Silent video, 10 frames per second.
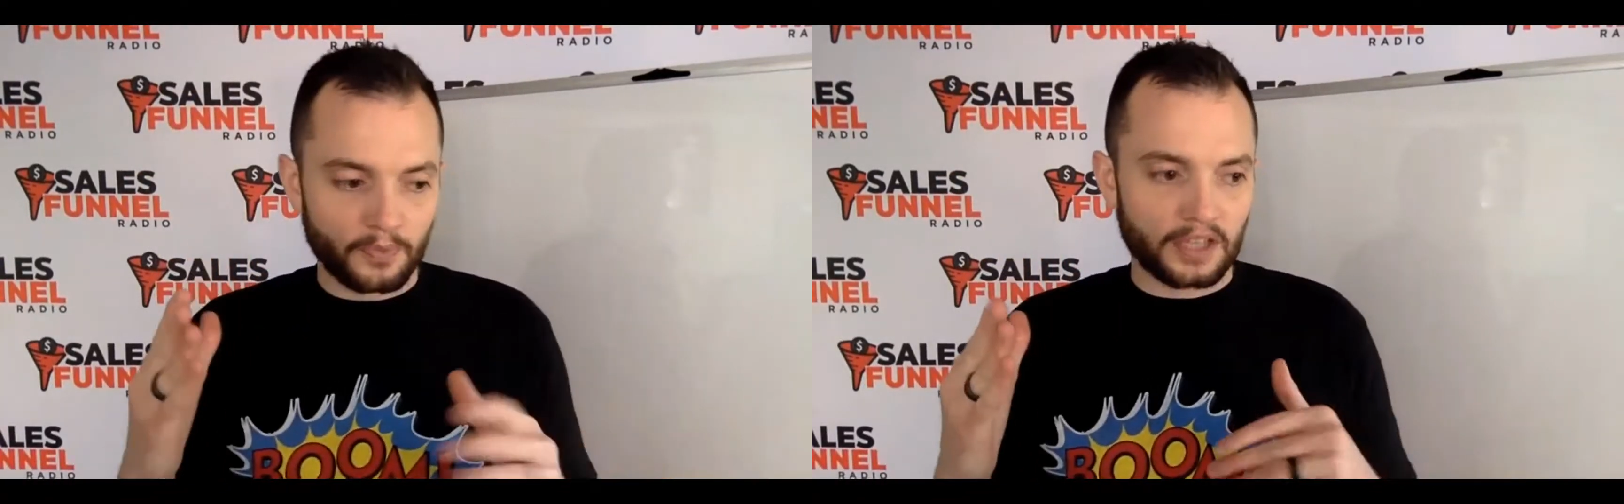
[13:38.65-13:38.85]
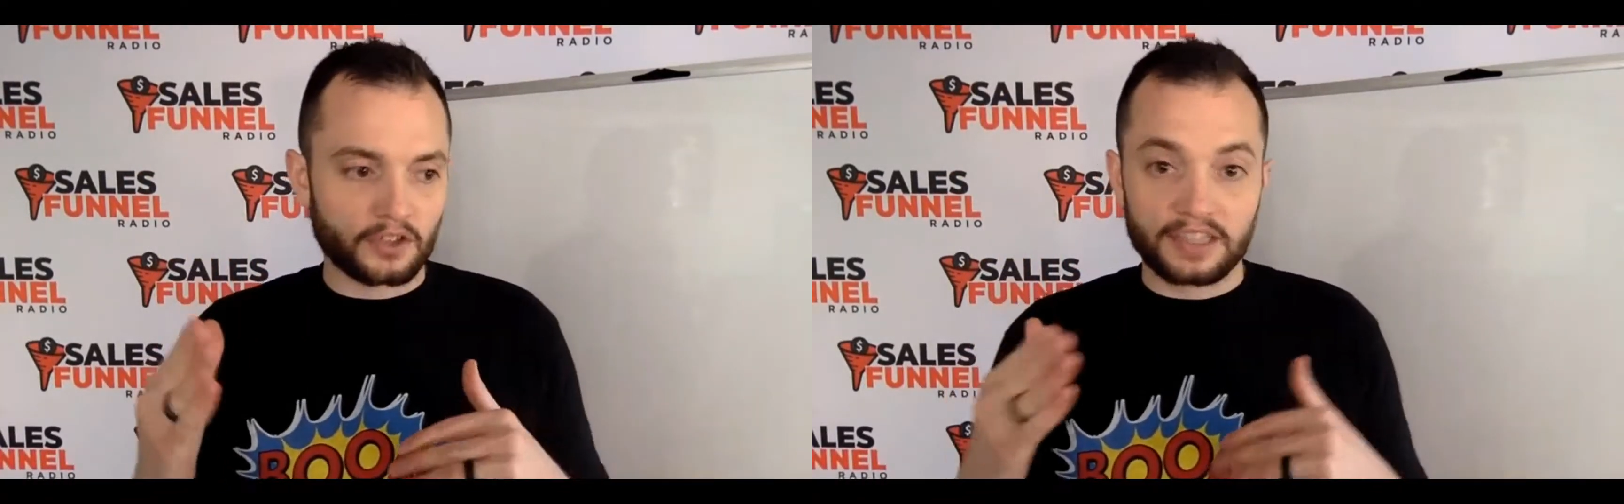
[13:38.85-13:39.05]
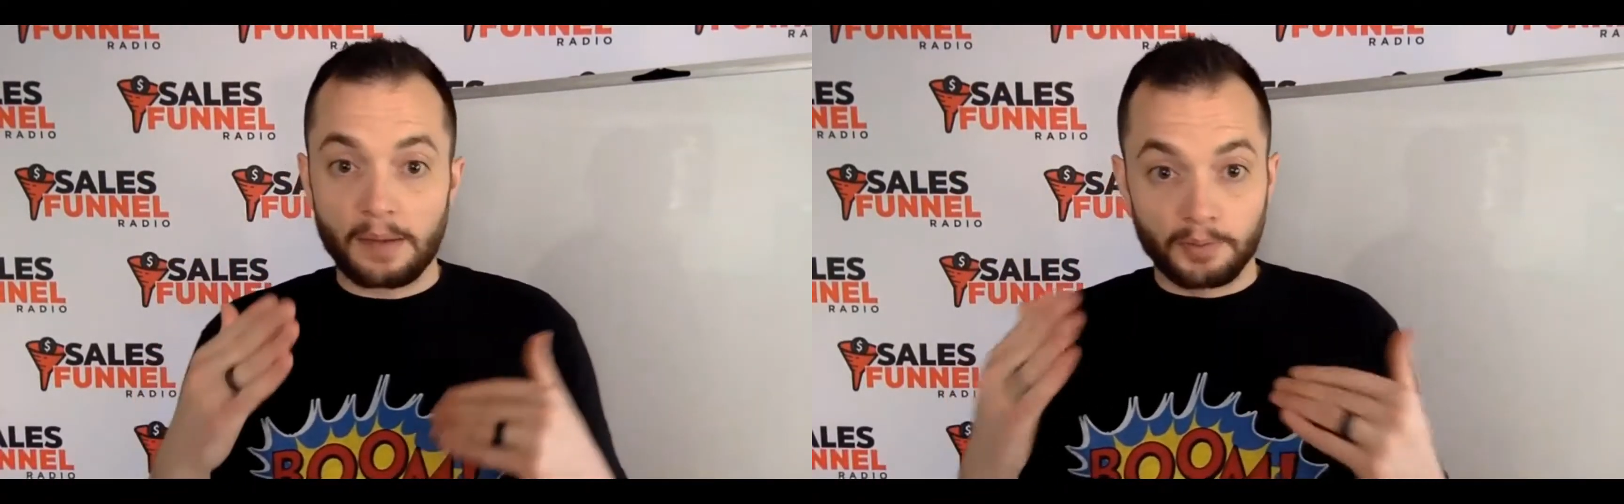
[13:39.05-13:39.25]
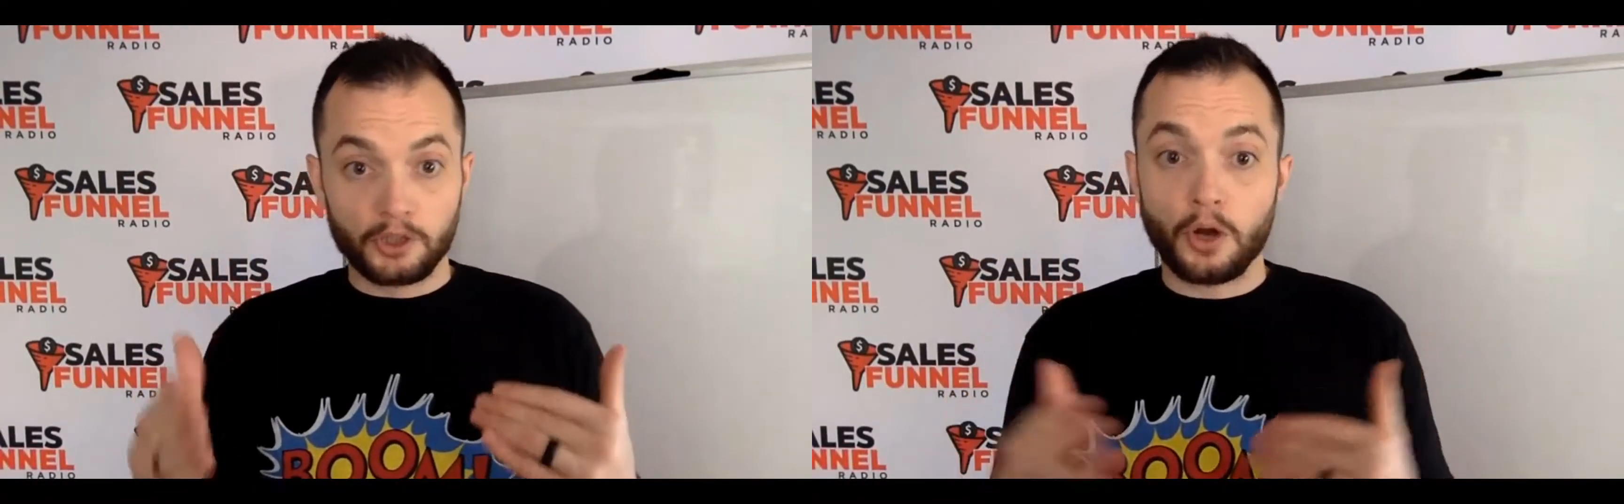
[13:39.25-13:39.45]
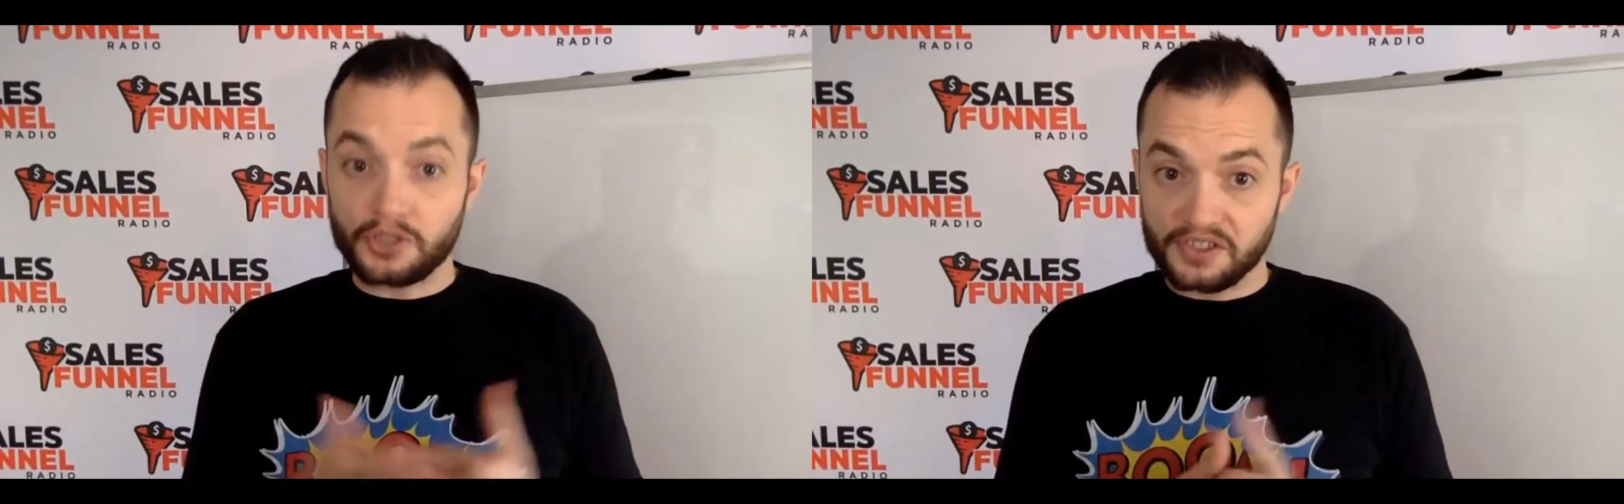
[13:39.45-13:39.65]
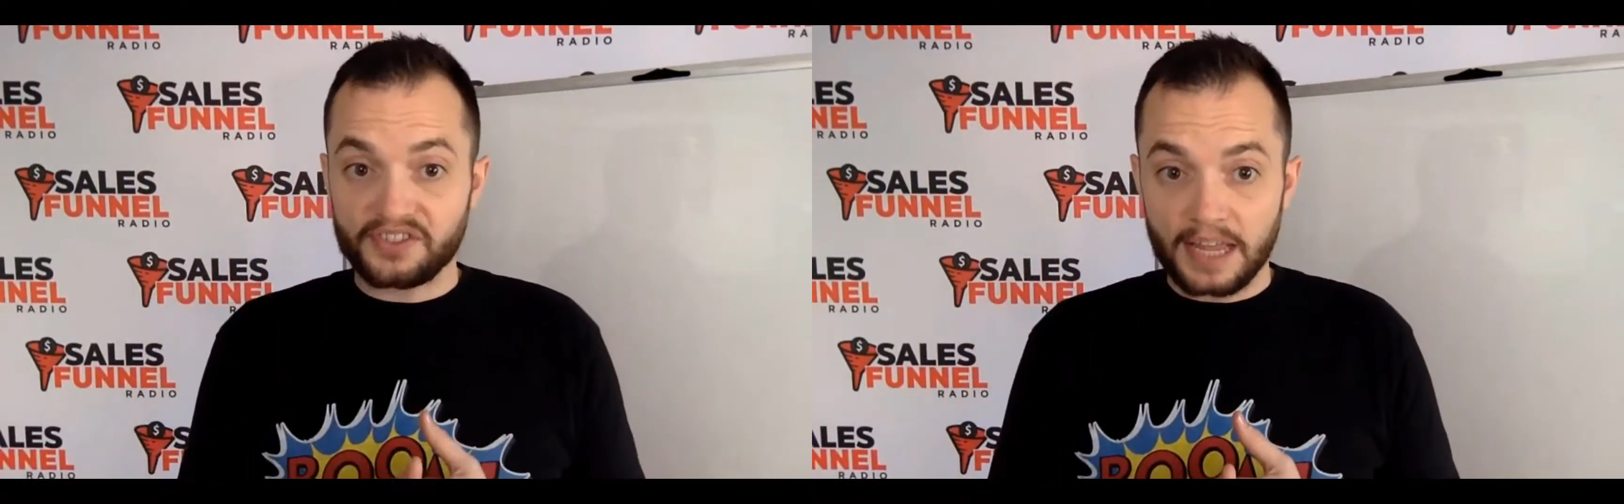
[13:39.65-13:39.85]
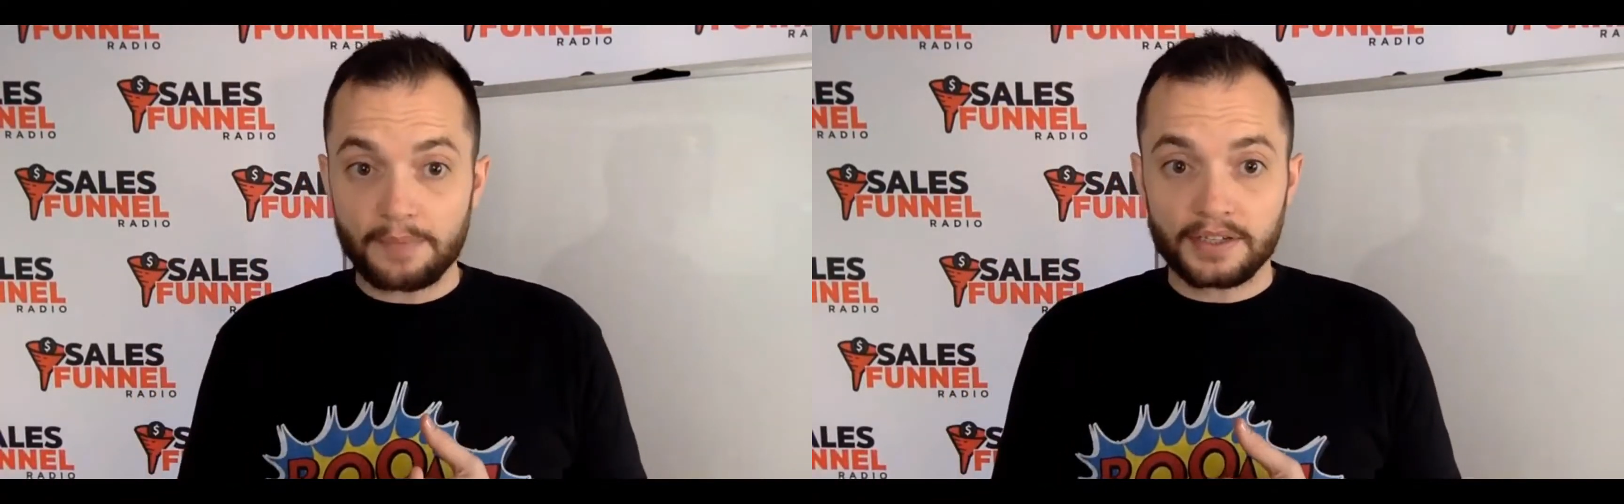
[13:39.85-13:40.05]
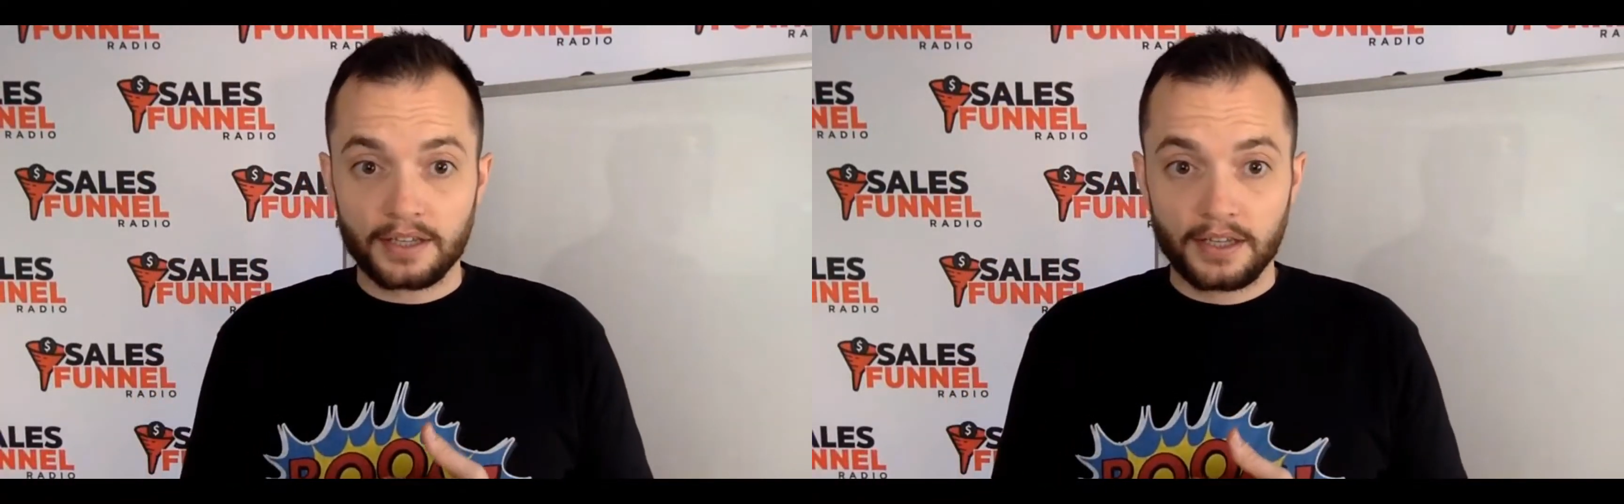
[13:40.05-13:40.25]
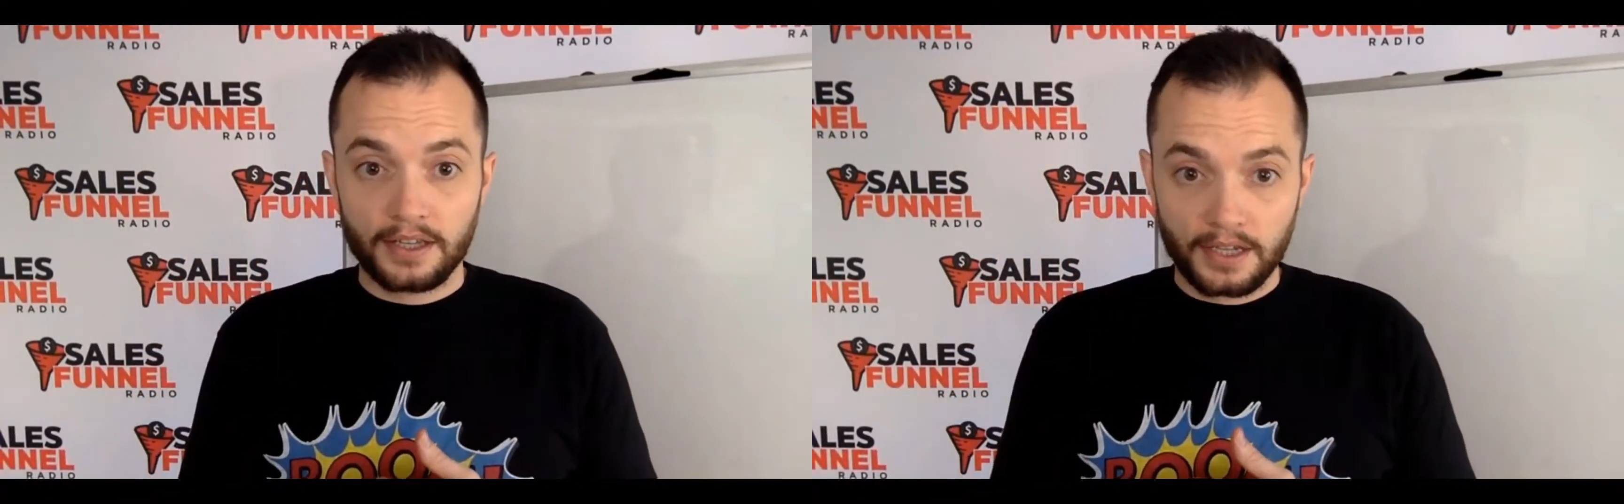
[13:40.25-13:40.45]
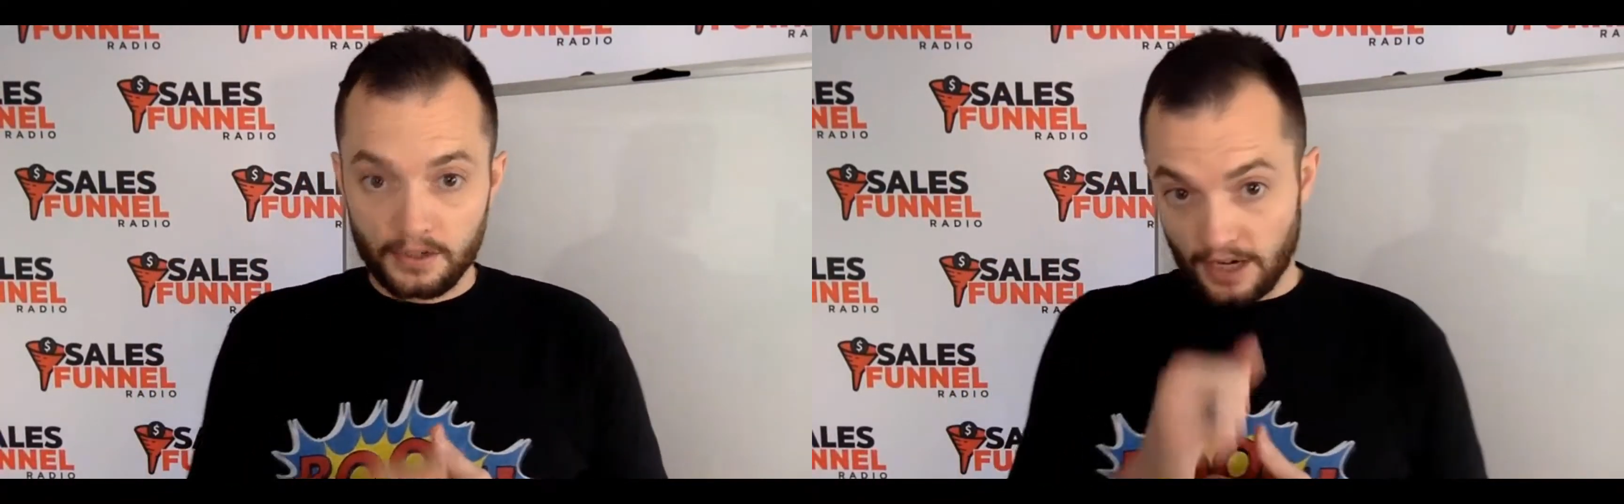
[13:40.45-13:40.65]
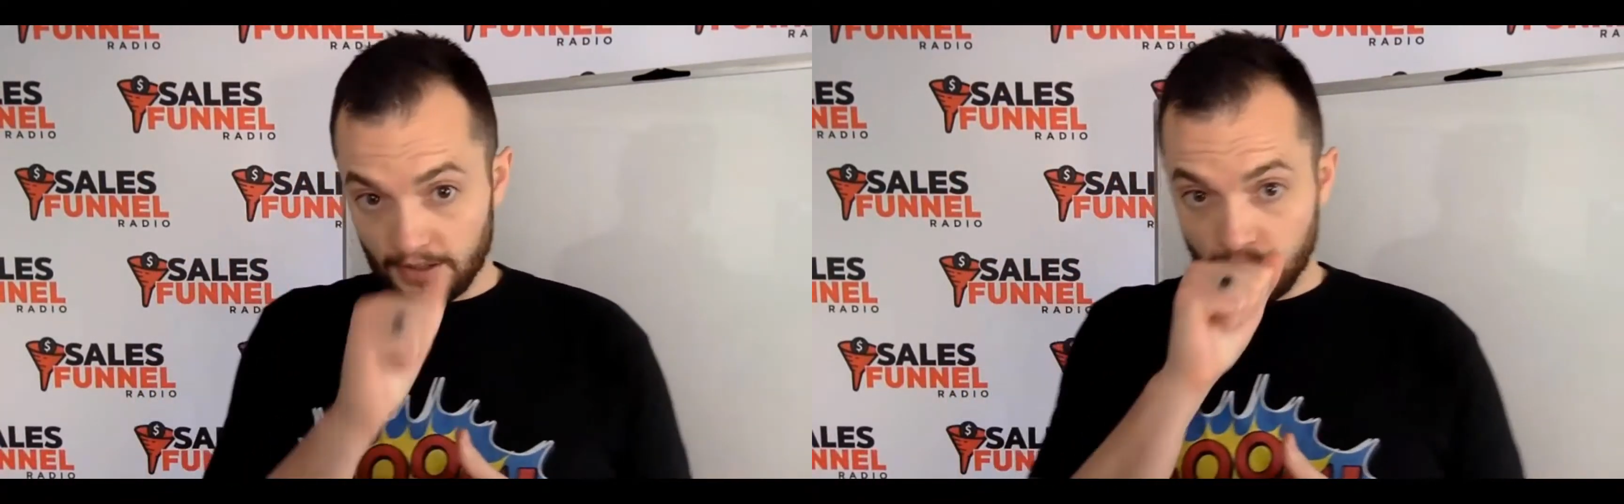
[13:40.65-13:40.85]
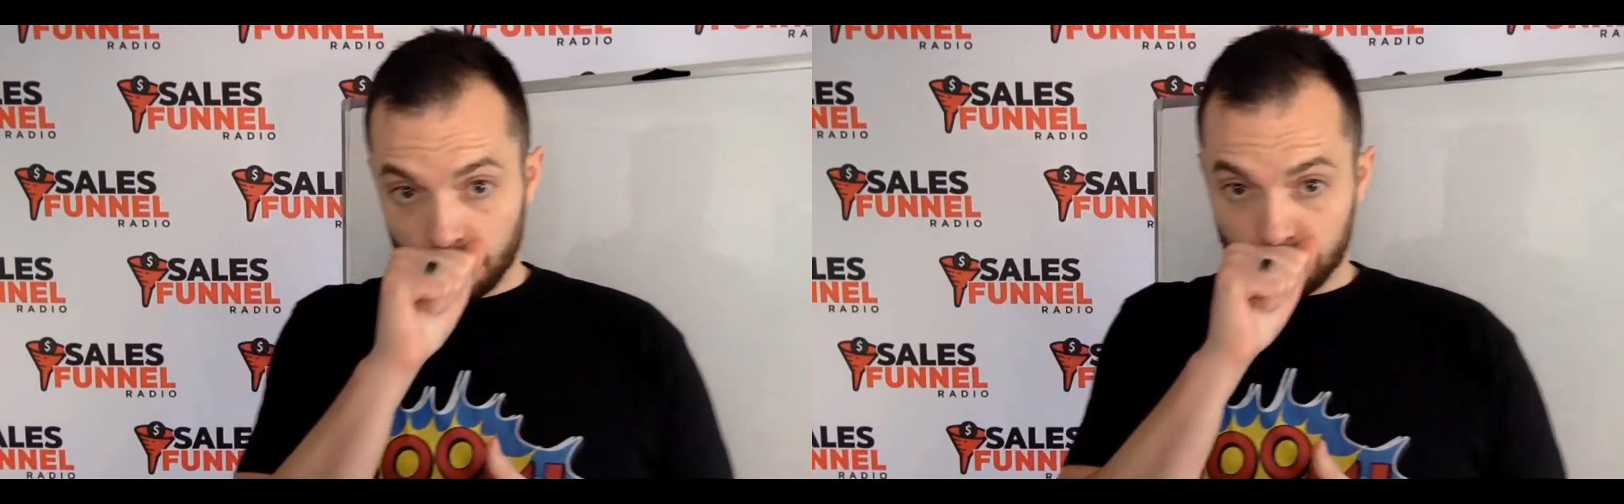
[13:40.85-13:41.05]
It's called that blue ocean statement, right?